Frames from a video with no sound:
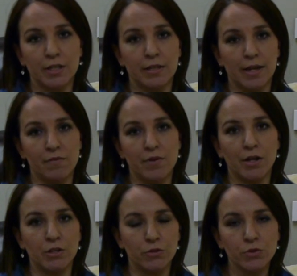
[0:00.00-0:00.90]
that they have
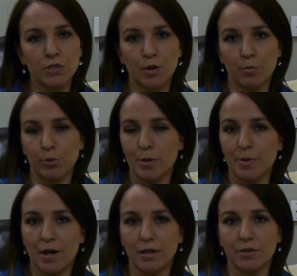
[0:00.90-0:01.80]
not used their
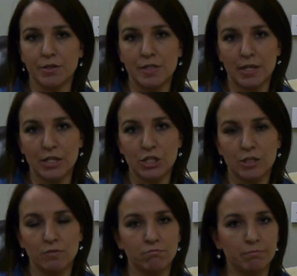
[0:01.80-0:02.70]
employment
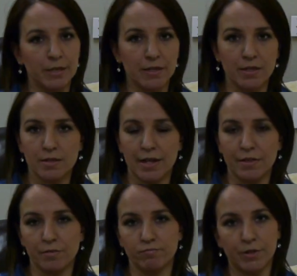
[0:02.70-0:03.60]
authorization because either